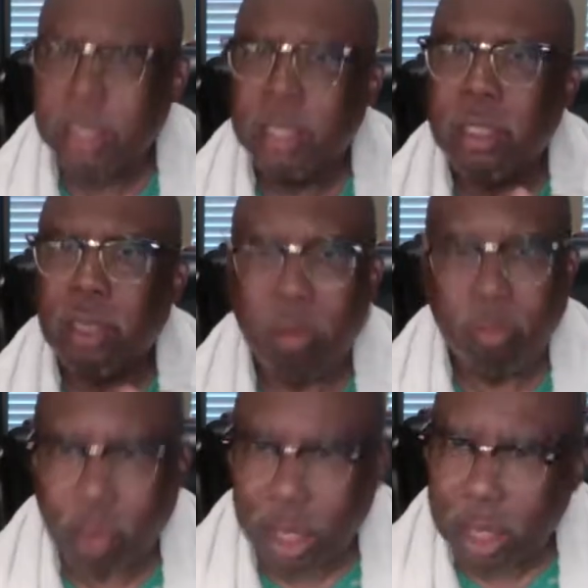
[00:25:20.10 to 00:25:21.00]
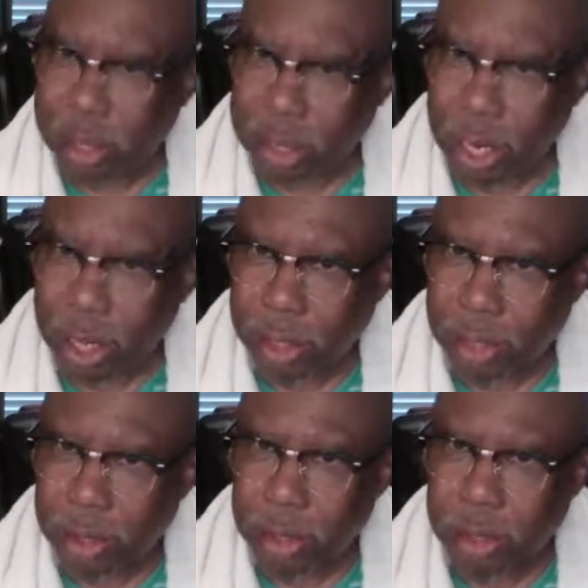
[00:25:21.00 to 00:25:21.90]
Don't forget that.
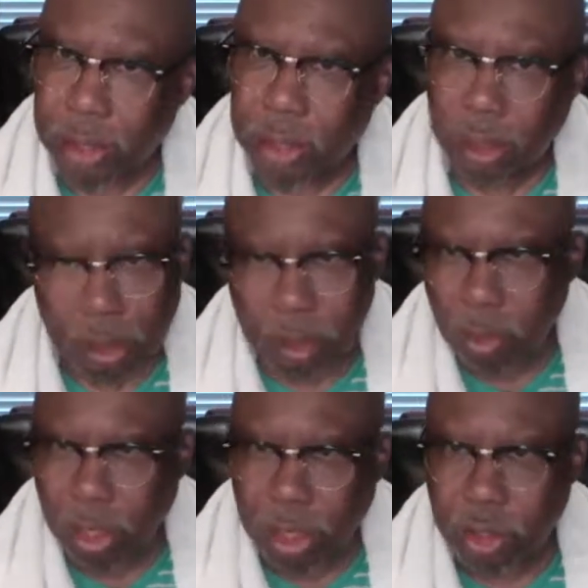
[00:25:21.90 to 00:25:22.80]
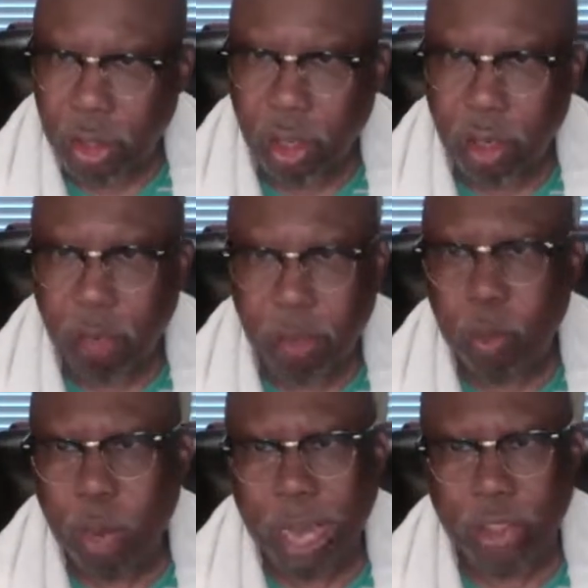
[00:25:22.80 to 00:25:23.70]
Don't let your love be
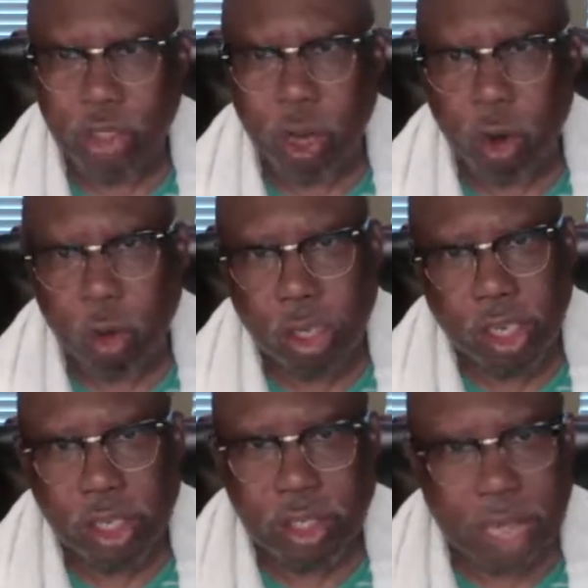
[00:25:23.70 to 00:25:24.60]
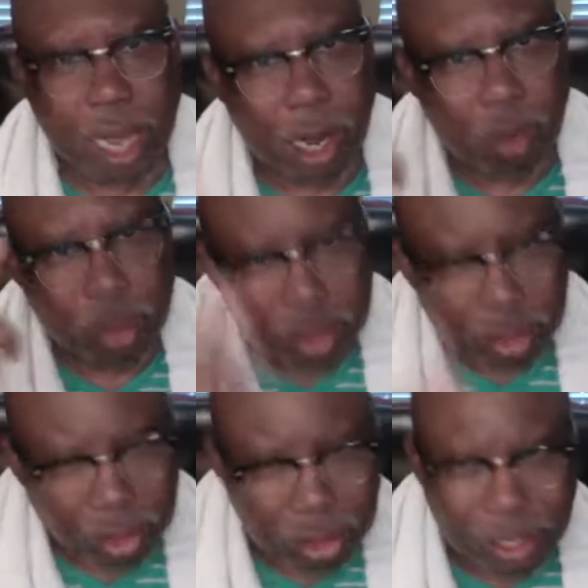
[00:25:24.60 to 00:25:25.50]
wax cold in this hour. It's
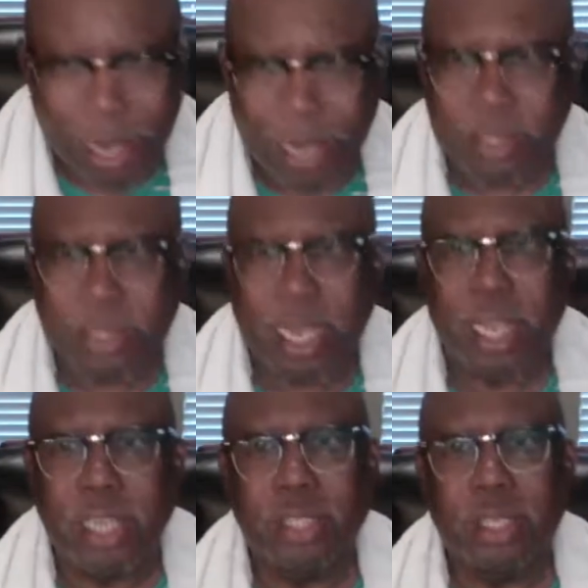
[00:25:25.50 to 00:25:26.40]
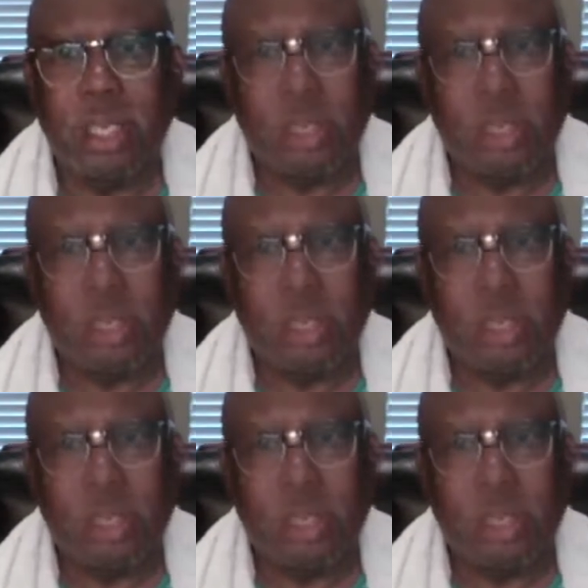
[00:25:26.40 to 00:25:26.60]
the last days.